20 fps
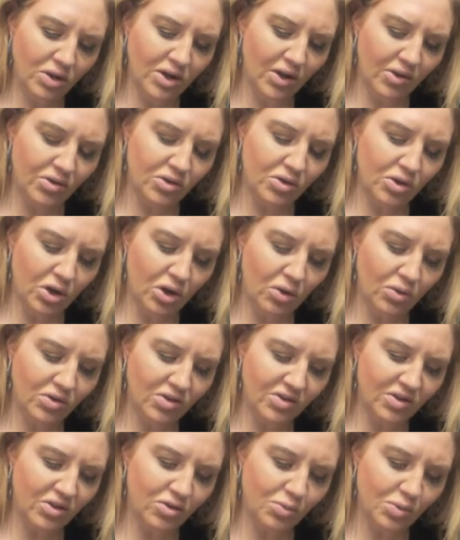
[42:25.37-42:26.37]
Yes or no?
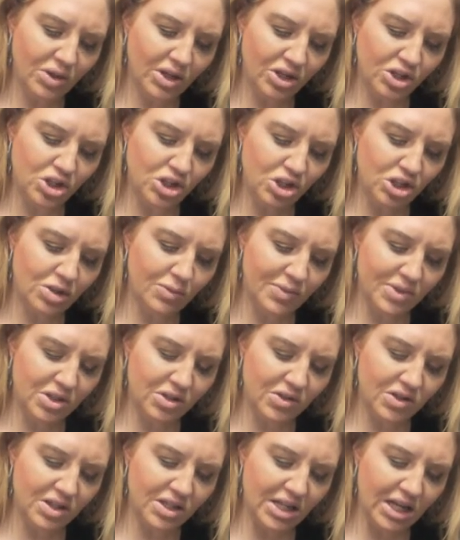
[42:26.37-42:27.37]
Does this relationship
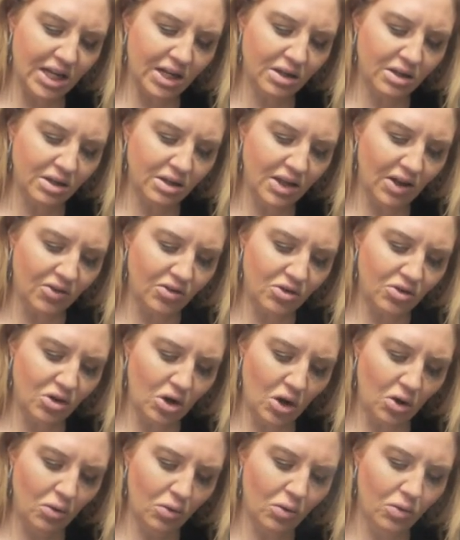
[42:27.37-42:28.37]
still stand? Yes or
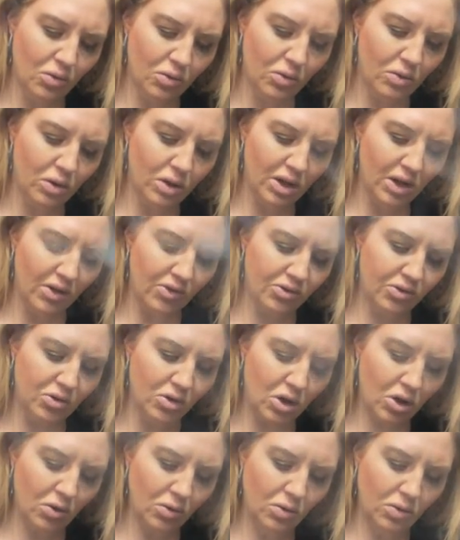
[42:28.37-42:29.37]
no? Yes or
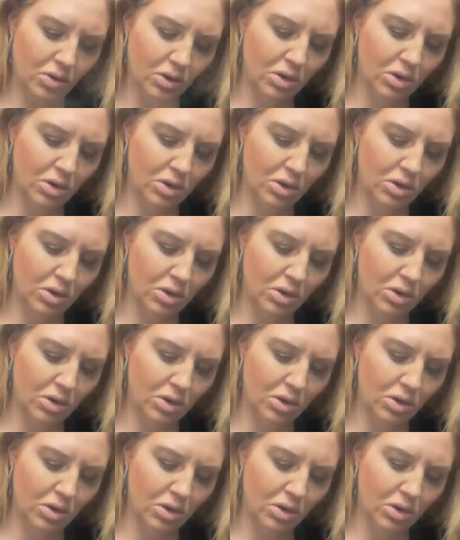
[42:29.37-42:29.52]
no?